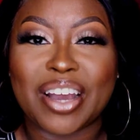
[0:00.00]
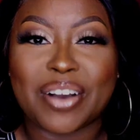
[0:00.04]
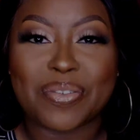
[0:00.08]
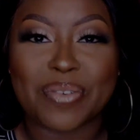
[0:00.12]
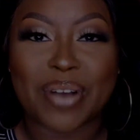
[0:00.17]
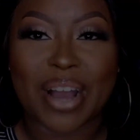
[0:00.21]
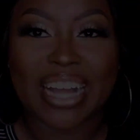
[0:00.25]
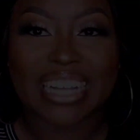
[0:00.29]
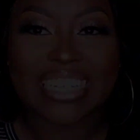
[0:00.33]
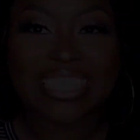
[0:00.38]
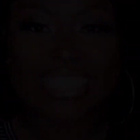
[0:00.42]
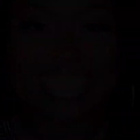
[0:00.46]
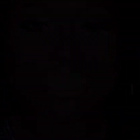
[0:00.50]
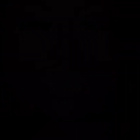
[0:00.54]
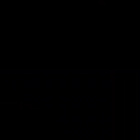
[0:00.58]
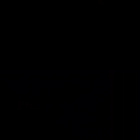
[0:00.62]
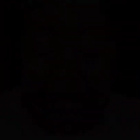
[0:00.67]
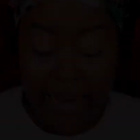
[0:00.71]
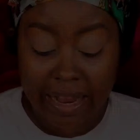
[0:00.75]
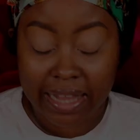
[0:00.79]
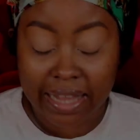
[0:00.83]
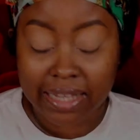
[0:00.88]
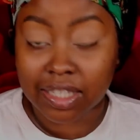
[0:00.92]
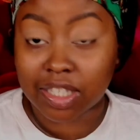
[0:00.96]
Watch. Alright
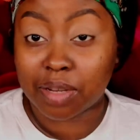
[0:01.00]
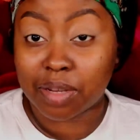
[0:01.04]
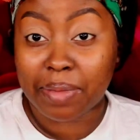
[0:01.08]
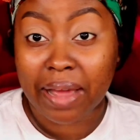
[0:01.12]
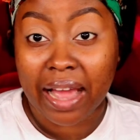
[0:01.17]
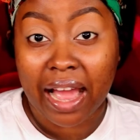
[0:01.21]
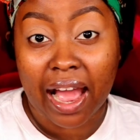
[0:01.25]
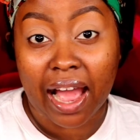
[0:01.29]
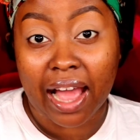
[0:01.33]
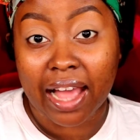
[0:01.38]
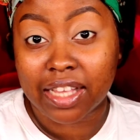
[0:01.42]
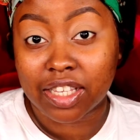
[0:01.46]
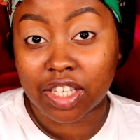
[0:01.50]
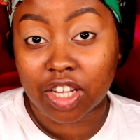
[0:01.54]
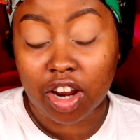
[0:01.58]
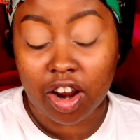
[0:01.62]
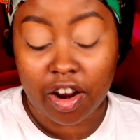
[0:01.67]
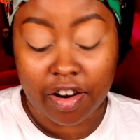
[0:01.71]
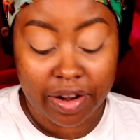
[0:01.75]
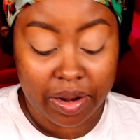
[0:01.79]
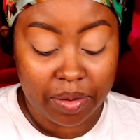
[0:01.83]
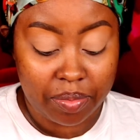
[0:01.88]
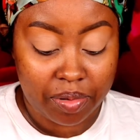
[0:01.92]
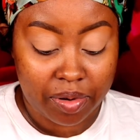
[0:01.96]
guys, so my eyes are
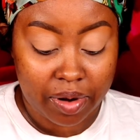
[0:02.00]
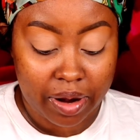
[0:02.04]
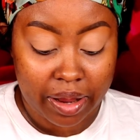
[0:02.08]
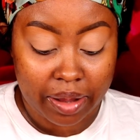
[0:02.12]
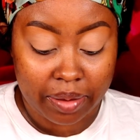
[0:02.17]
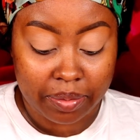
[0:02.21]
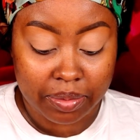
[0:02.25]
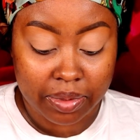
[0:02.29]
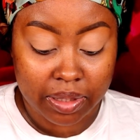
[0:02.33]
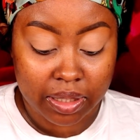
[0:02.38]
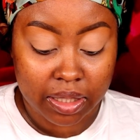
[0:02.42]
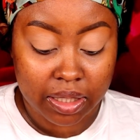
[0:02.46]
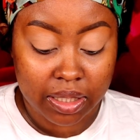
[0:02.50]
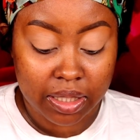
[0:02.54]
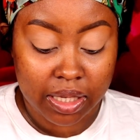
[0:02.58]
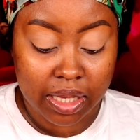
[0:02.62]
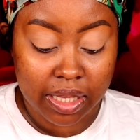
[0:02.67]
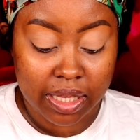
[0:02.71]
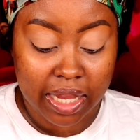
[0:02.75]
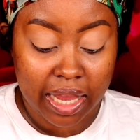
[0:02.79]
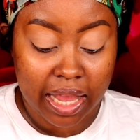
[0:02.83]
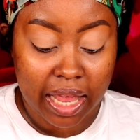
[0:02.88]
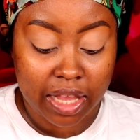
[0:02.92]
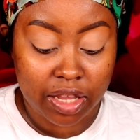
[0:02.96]
already prepped.
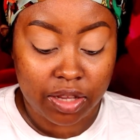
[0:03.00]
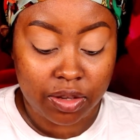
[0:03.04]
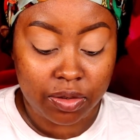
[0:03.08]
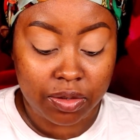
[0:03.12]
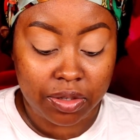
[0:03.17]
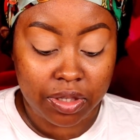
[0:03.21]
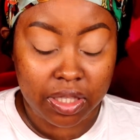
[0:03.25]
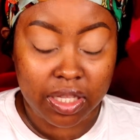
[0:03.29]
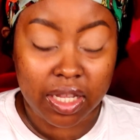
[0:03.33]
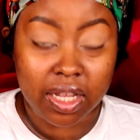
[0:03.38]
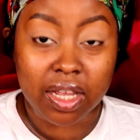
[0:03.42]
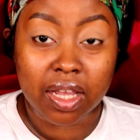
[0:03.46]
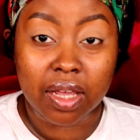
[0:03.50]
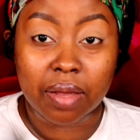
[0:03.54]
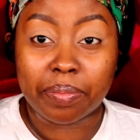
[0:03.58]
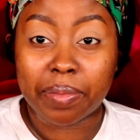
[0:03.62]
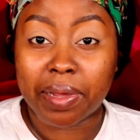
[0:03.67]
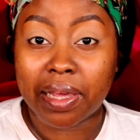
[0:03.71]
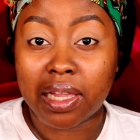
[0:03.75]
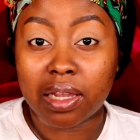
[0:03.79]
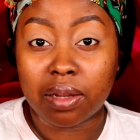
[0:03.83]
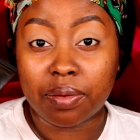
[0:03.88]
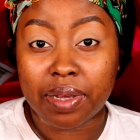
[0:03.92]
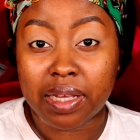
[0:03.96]
Today I used the
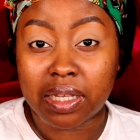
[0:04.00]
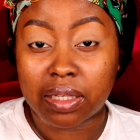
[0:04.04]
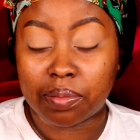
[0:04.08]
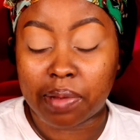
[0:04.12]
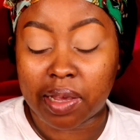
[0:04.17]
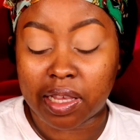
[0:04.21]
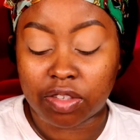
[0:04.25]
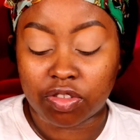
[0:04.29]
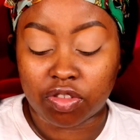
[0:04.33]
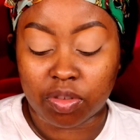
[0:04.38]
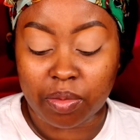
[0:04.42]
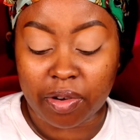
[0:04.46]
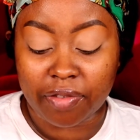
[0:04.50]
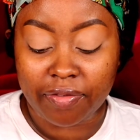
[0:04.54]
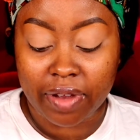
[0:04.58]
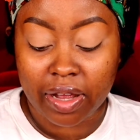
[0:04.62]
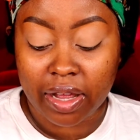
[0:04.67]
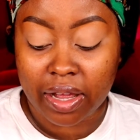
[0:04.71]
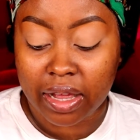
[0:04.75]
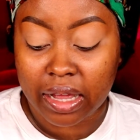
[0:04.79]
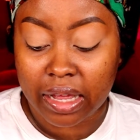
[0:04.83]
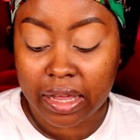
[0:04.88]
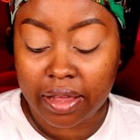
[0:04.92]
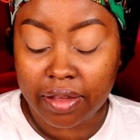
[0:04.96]
P. Louise Base Rumor
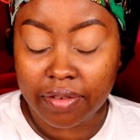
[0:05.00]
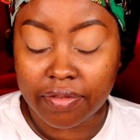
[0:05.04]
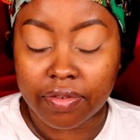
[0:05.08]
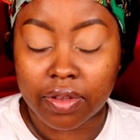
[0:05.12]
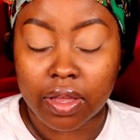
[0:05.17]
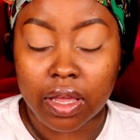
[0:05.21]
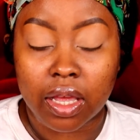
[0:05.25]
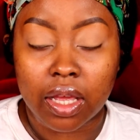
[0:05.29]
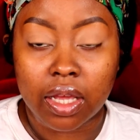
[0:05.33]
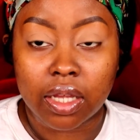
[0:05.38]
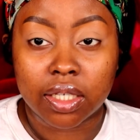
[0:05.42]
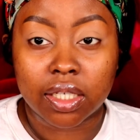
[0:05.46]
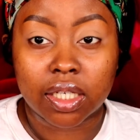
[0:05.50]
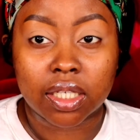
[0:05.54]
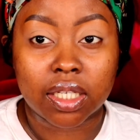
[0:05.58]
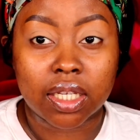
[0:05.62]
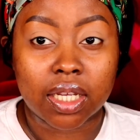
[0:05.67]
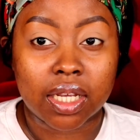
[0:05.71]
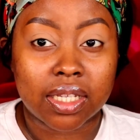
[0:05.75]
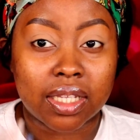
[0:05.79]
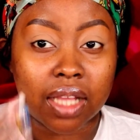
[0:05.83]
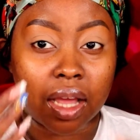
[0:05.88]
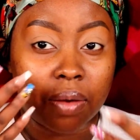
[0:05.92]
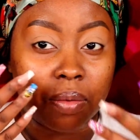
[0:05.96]
5 just
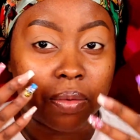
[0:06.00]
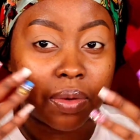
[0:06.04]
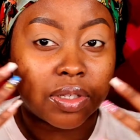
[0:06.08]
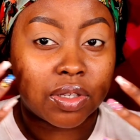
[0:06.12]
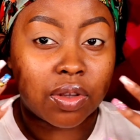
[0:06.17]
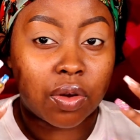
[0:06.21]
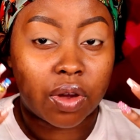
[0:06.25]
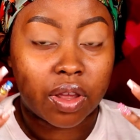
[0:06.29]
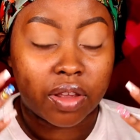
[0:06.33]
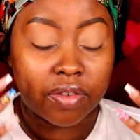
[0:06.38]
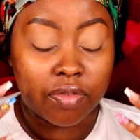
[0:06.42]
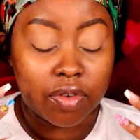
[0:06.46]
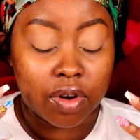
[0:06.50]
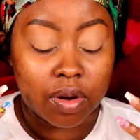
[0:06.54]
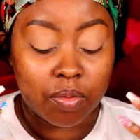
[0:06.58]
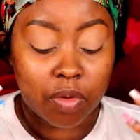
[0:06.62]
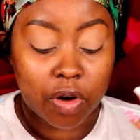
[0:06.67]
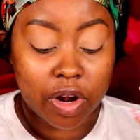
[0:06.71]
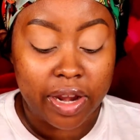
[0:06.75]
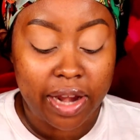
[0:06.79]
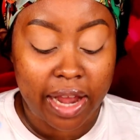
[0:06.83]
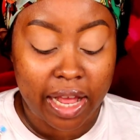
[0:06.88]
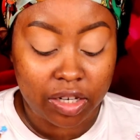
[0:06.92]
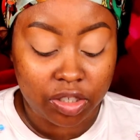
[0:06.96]
because I was going for a more
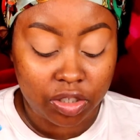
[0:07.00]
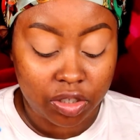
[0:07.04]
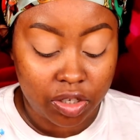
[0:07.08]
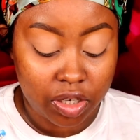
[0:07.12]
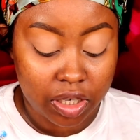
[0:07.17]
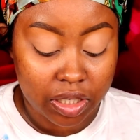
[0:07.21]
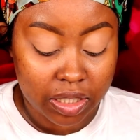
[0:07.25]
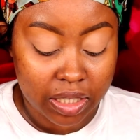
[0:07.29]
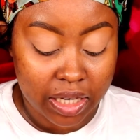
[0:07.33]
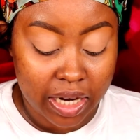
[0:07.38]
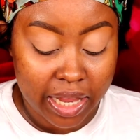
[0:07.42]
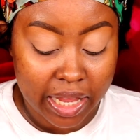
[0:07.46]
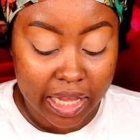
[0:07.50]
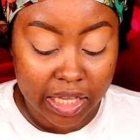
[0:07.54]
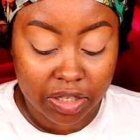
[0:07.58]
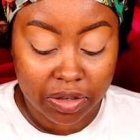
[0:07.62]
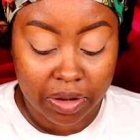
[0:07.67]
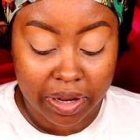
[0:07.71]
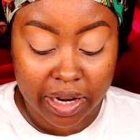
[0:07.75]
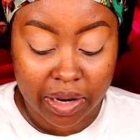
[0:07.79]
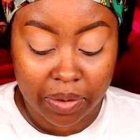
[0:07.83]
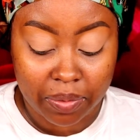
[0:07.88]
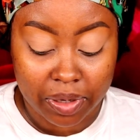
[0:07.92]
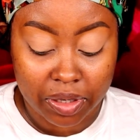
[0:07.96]
natural look today, so I
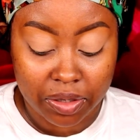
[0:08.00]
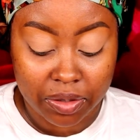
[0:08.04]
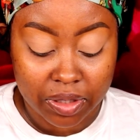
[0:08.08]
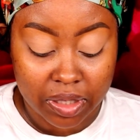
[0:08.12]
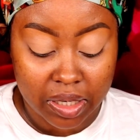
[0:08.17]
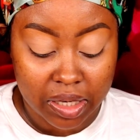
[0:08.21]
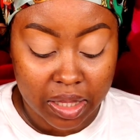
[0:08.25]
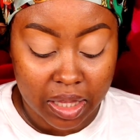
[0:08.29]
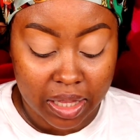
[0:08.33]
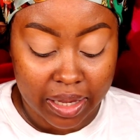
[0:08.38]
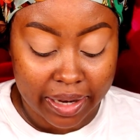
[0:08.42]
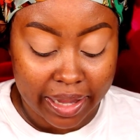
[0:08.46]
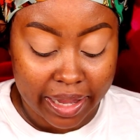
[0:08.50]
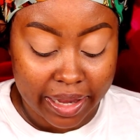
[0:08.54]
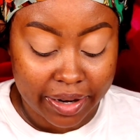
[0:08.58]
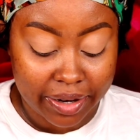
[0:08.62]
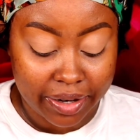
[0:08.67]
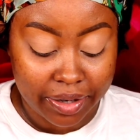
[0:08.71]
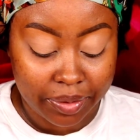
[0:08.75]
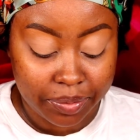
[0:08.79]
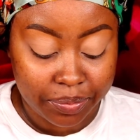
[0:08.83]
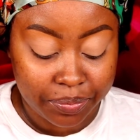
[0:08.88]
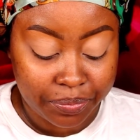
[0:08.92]
didn't want to use anything lighter.